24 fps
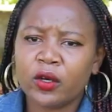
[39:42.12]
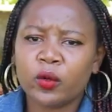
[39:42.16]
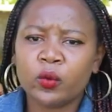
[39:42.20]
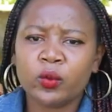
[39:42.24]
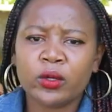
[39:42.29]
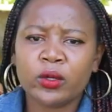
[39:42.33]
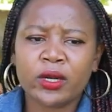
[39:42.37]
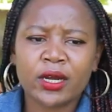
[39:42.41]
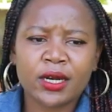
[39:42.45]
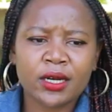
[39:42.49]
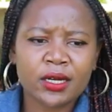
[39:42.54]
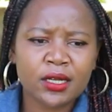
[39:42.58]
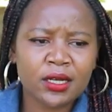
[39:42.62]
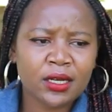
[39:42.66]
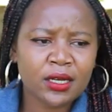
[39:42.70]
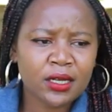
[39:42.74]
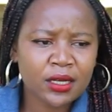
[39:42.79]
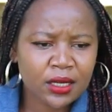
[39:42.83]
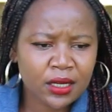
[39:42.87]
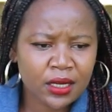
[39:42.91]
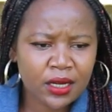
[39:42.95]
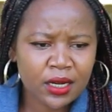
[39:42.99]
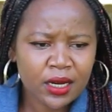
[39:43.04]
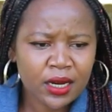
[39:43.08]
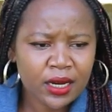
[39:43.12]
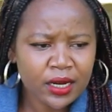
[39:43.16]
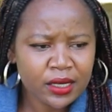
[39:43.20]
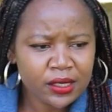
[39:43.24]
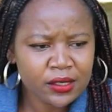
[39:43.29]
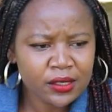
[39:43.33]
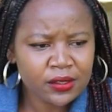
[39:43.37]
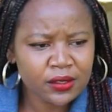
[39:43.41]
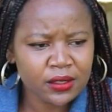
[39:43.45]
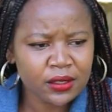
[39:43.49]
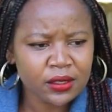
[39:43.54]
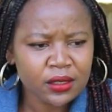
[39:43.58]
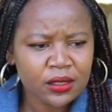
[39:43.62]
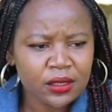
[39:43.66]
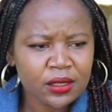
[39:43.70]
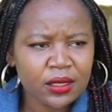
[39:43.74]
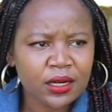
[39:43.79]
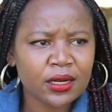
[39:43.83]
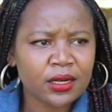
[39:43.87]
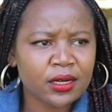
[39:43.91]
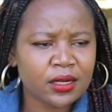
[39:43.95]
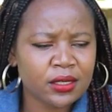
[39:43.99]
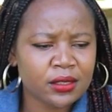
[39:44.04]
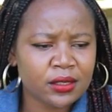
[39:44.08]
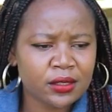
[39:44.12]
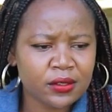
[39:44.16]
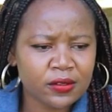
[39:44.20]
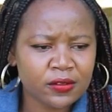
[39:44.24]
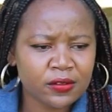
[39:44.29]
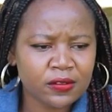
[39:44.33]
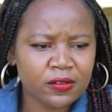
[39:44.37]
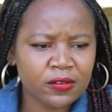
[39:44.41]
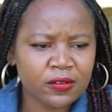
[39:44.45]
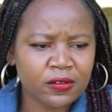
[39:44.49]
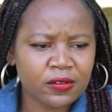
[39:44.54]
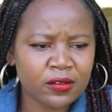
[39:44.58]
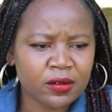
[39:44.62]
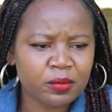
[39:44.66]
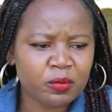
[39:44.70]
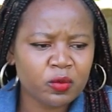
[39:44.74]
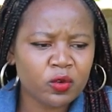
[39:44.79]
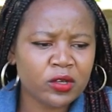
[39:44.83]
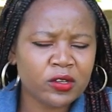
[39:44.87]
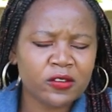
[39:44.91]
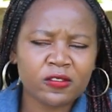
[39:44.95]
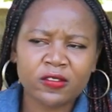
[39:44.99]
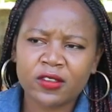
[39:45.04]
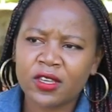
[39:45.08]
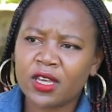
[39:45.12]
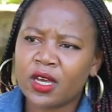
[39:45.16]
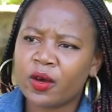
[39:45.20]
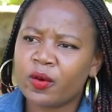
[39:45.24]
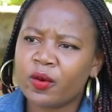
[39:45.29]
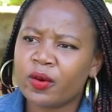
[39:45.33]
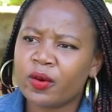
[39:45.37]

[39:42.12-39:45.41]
unadilingiaje na criticism ukisikia